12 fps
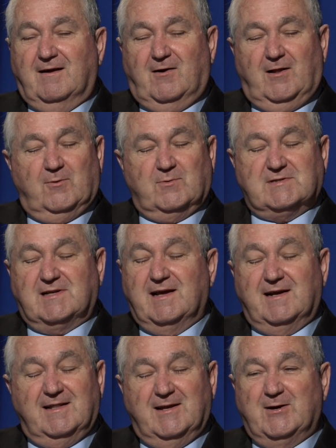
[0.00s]
all that was
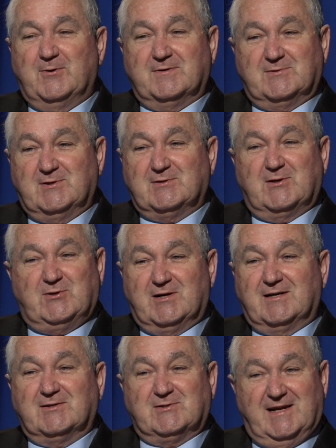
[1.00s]
standing there was just a
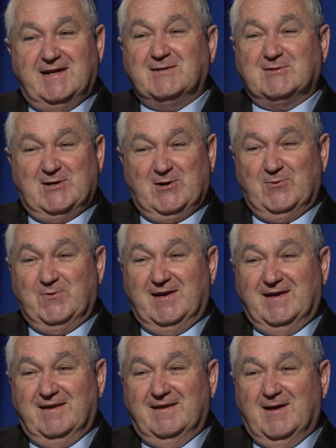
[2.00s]
chunk of sandstone.
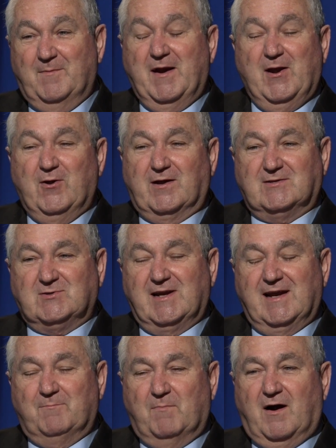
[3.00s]
I mean, you could
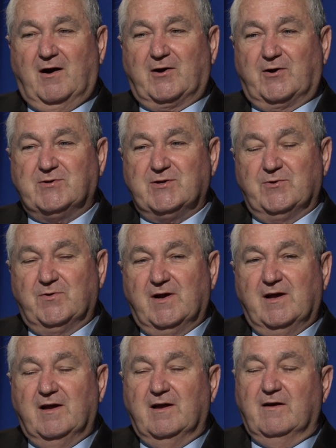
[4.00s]
see a mark or two.
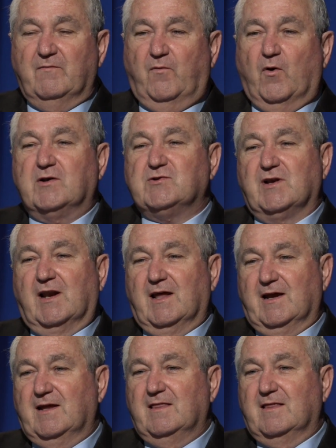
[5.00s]

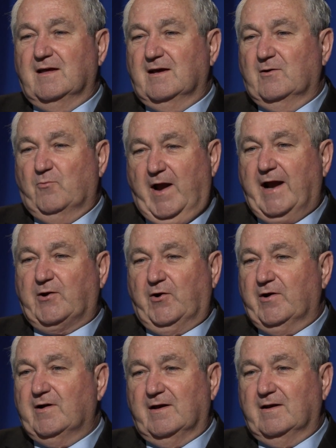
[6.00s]
Fortunately, the
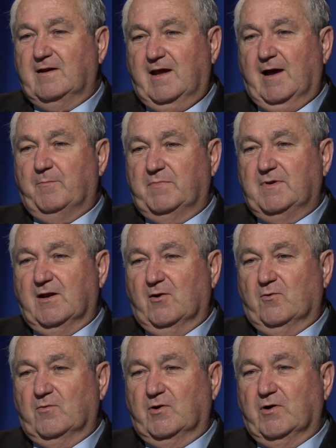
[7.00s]
rector had kept,
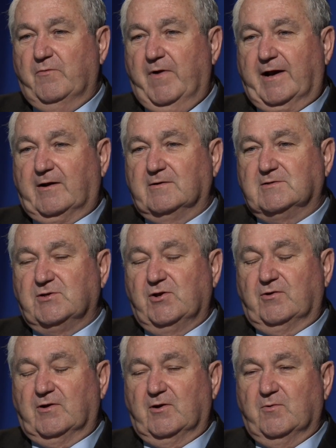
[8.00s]
good records, and
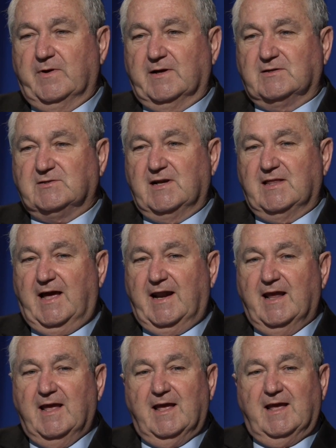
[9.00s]
you could go in and see that.
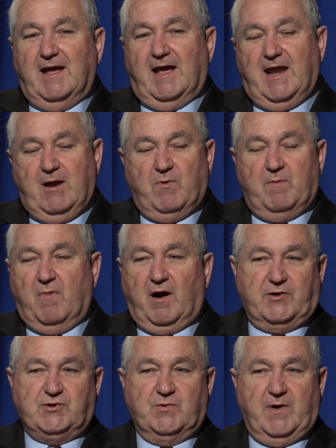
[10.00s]
And he would
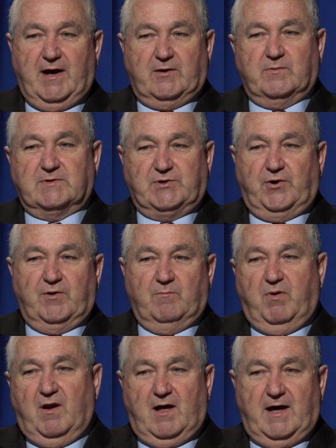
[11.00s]
march you out to a certain
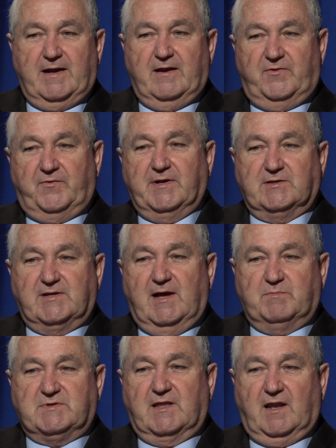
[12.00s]
plot and 3
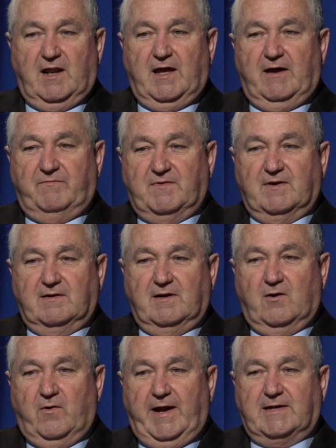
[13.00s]
steps to the left and,
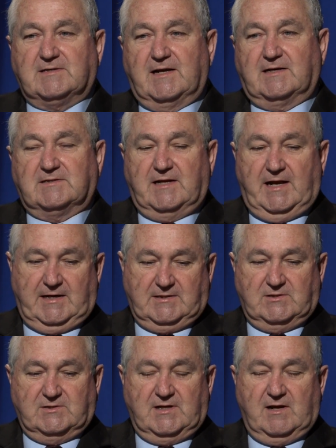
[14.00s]

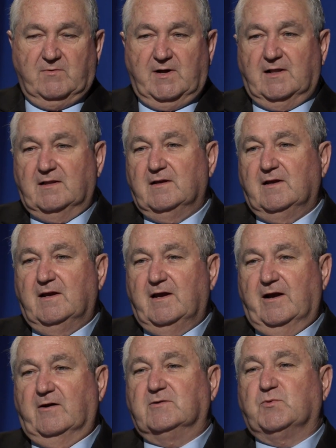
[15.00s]
XXX, and say, well,
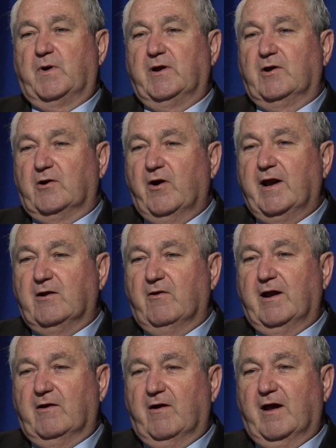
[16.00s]
here's where your
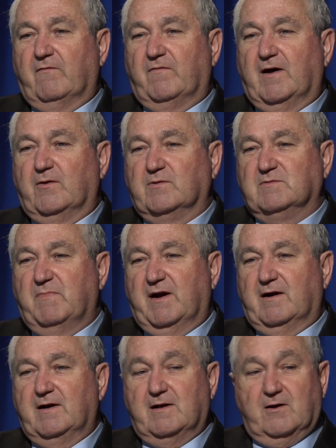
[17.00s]
great-great-grandfather was
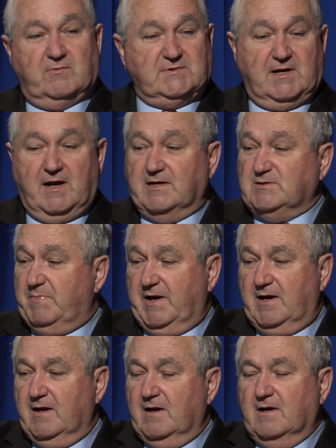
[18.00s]
buried. And there was a nice
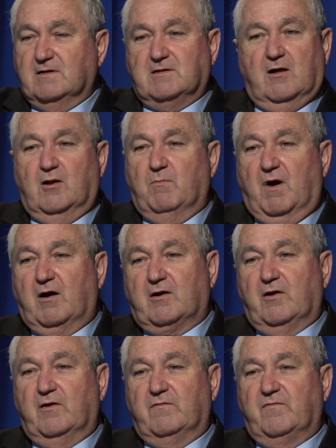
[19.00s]
big tall
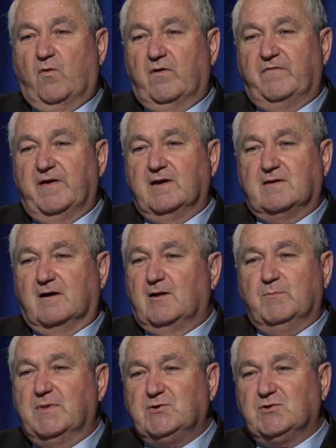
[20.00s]
marker, 4 feet
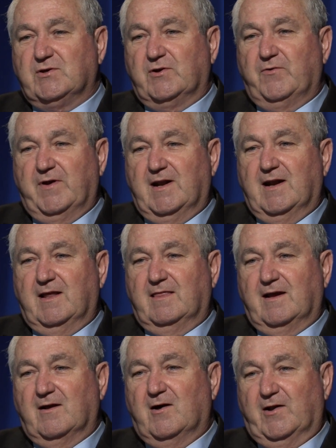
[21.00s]
tall, but you couldn't read anything on